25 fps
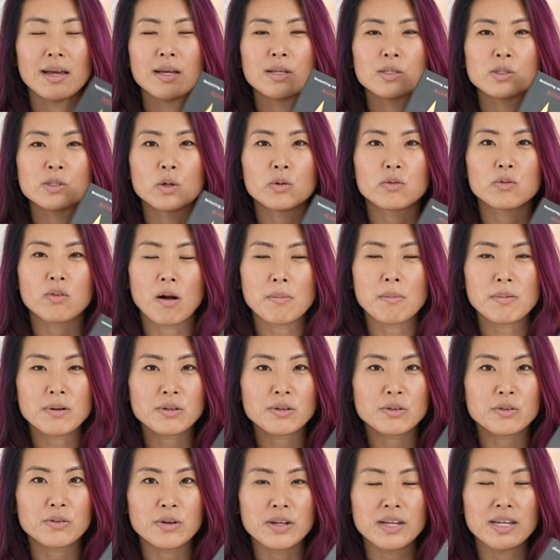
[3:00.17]
So
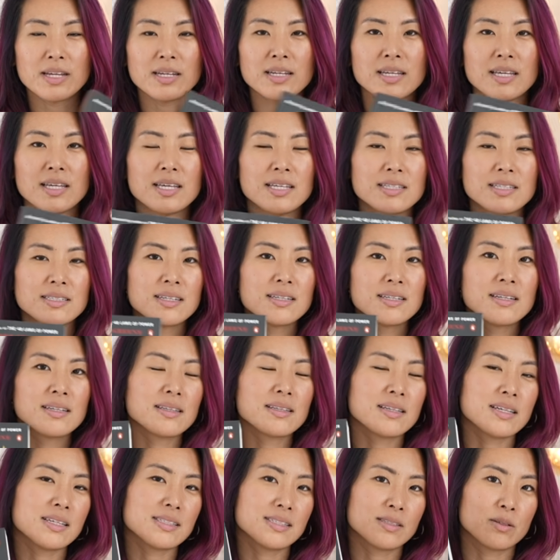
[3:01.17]
Robert Greene, he did
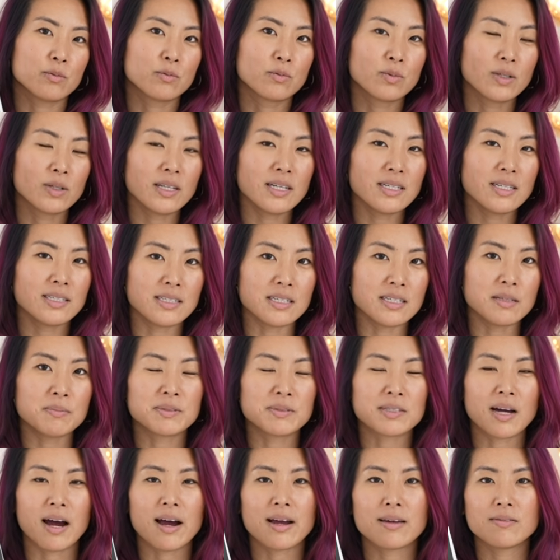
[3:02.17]
this really deep
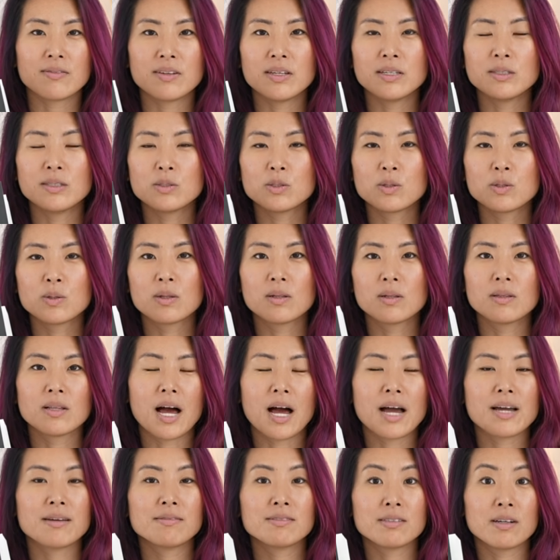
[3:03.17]
dive into the
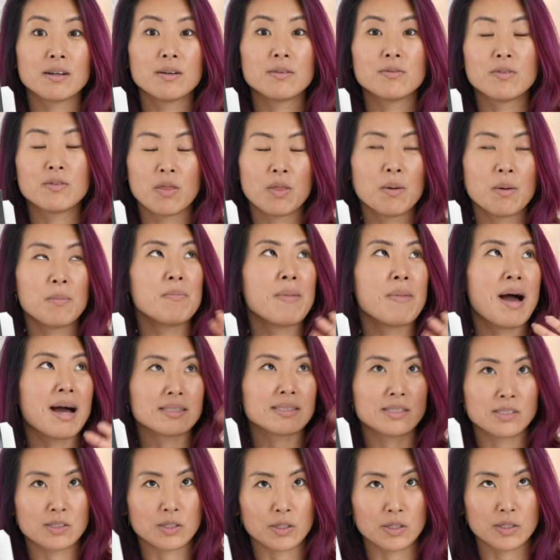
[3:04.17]
lives of the
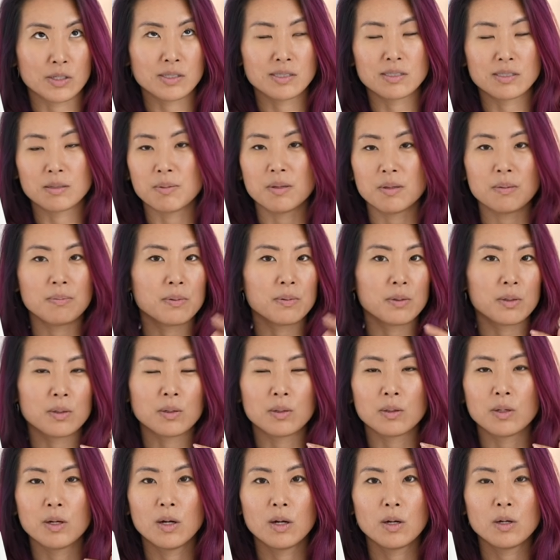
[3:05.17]
masters, the
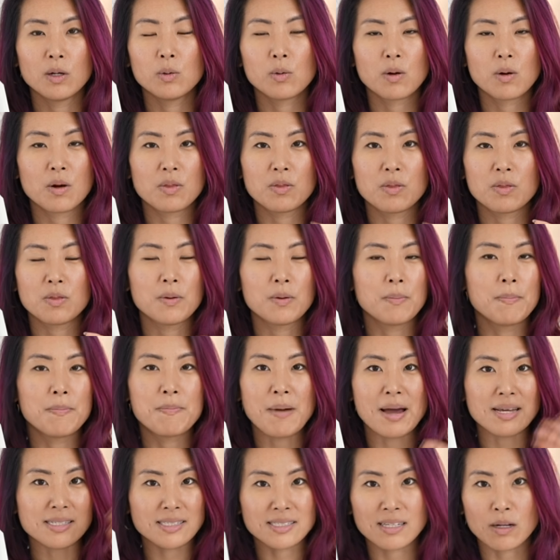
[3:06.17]
people who are the
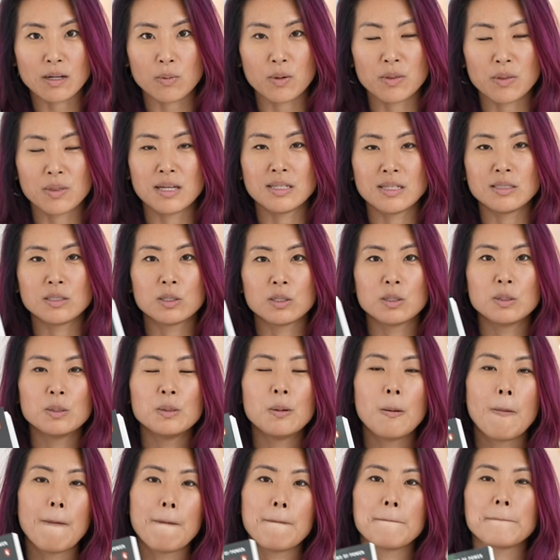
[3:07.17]
best at what they do.